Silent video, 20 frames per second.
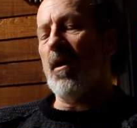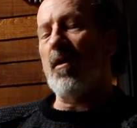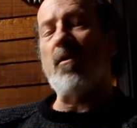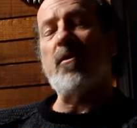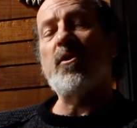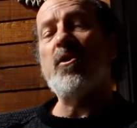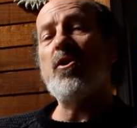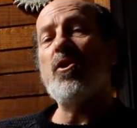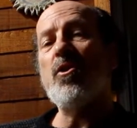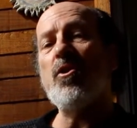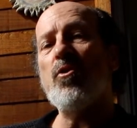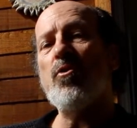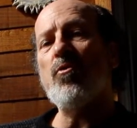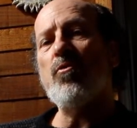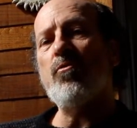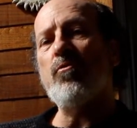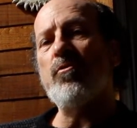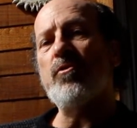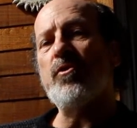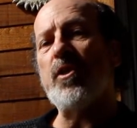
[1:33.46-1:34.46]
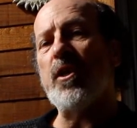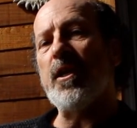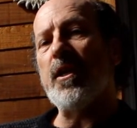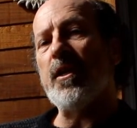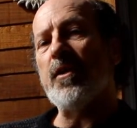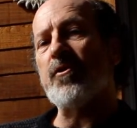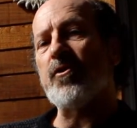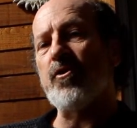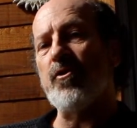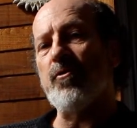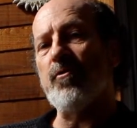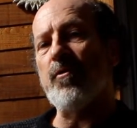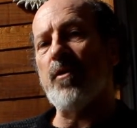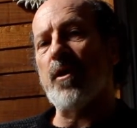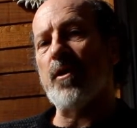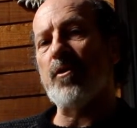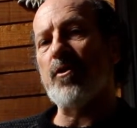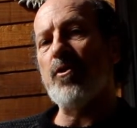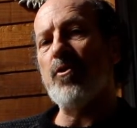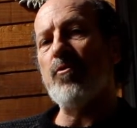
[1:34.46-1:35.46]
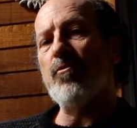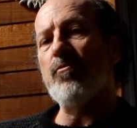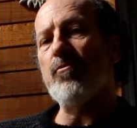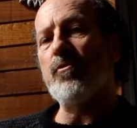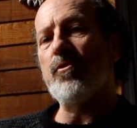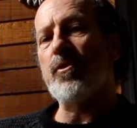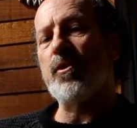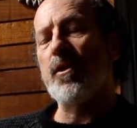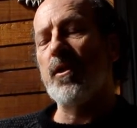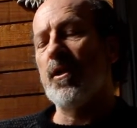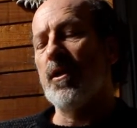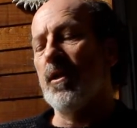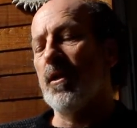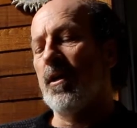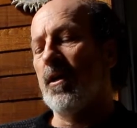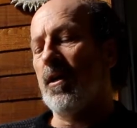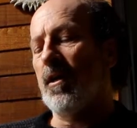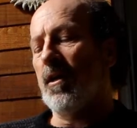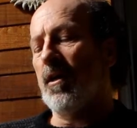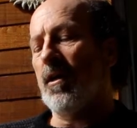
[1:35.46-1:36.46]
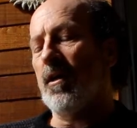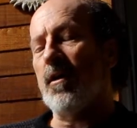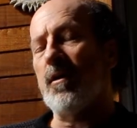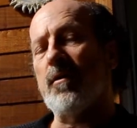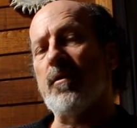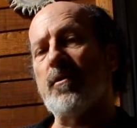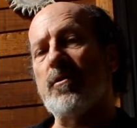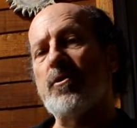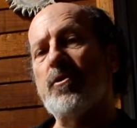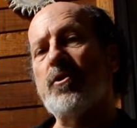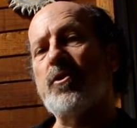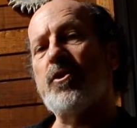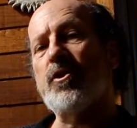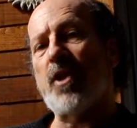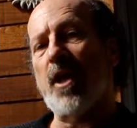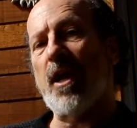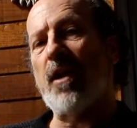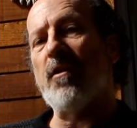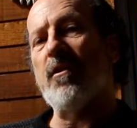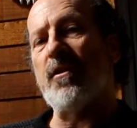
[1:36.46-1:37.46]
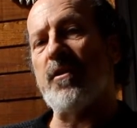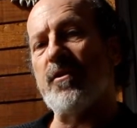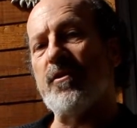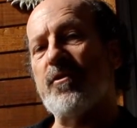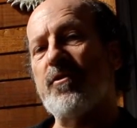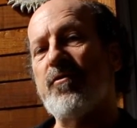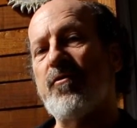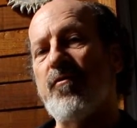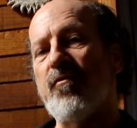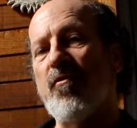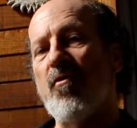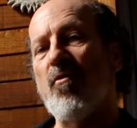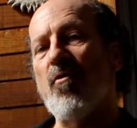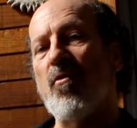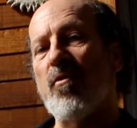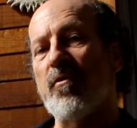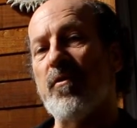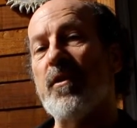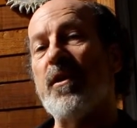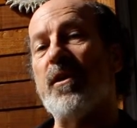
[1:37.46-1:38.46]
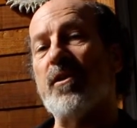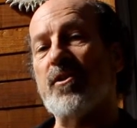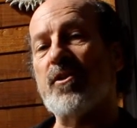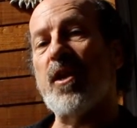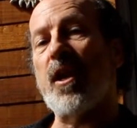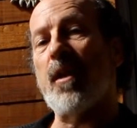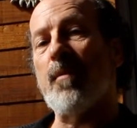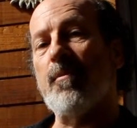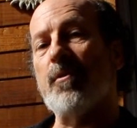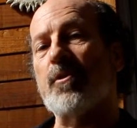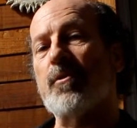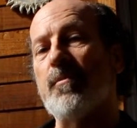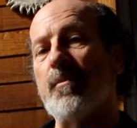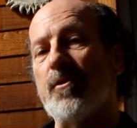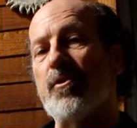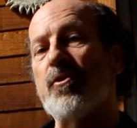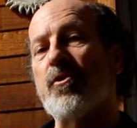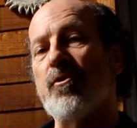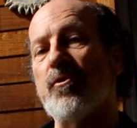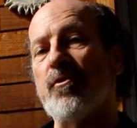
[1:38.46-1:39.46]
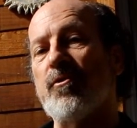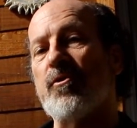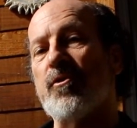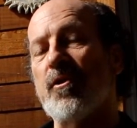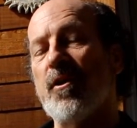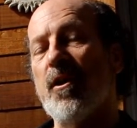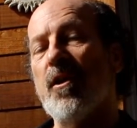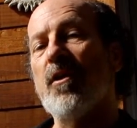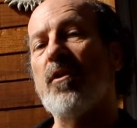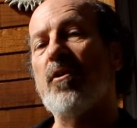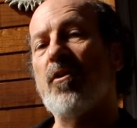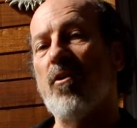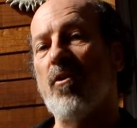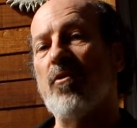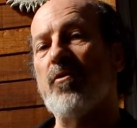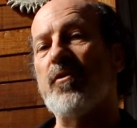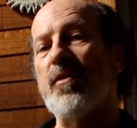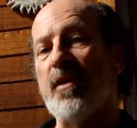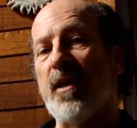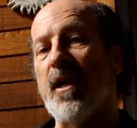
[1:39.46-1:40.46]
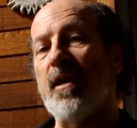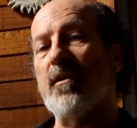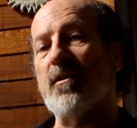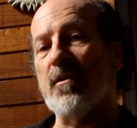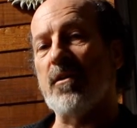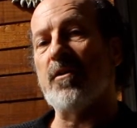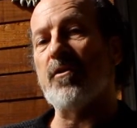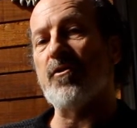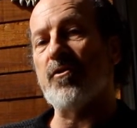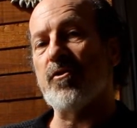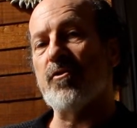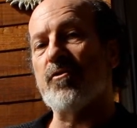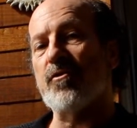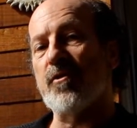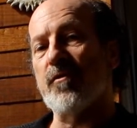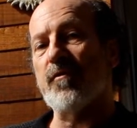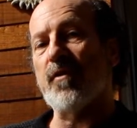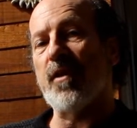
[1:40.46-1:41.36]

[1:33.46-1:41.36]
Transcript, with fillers: a huge issue, a huge uh, challenge for the establishment church called the Anglican Church